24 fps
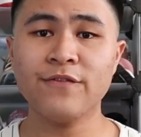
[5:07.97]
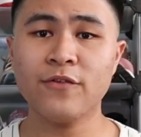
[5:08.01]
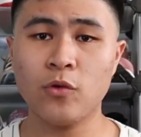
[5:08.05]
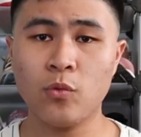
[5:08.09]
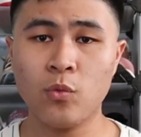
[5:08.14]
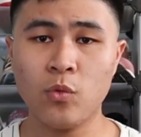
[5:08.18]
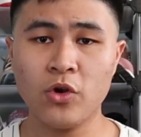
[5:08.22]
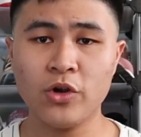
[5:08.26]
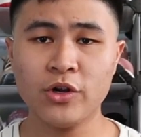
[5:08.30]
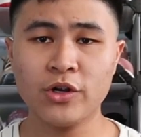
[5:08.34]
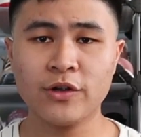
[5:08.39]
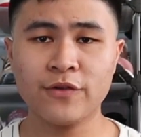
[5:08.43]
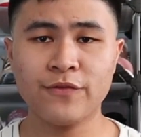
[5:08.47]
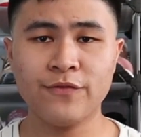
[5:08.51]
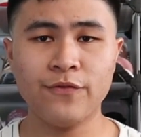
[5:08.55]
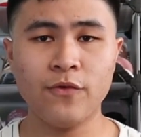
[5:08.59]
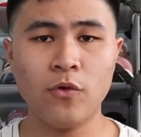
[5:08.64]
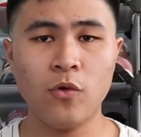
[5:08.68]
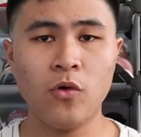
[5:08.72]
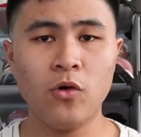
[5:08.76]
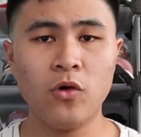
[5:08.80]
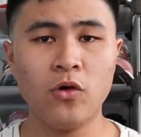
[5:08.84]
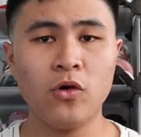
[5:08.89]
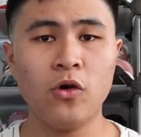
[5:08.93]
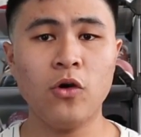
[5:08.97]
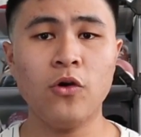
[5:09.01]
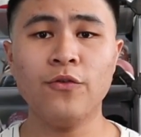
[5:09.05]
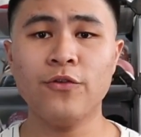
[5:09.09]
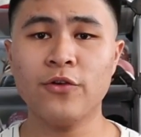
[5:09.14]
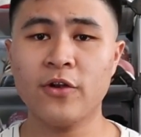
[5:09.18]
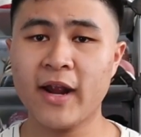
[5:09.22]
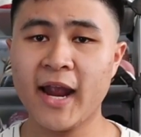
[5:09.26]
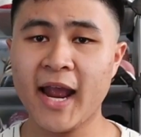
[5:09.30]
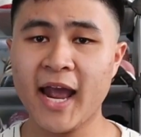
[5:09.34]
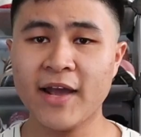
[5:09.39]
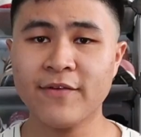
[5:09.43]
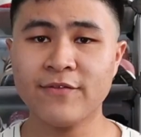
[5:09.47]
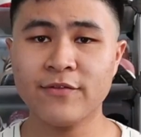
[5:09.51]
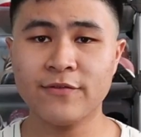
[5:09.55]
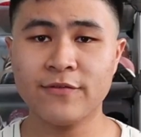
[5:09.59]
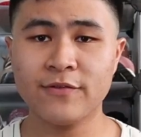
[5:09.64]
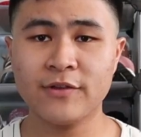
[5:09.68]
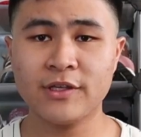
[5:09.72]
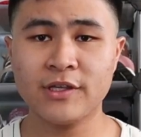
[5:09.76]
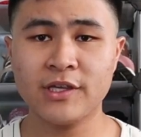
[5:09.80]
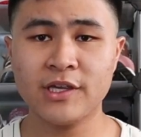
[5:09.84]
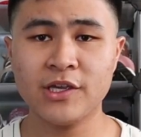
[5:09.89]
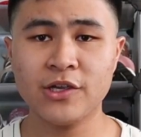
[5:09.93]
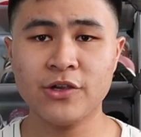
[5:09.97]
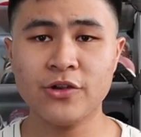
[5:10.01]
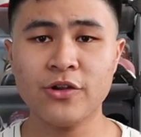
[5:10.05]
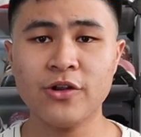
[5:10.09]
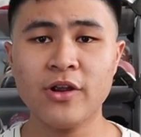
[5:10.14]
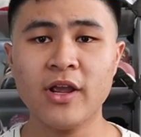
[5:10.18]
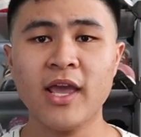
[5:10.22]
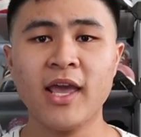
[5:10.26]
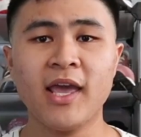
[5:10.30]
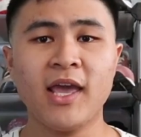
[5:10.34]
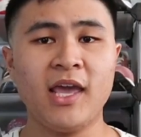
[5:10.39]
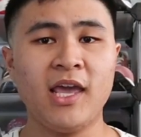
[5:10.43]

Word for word: for work for over half of a year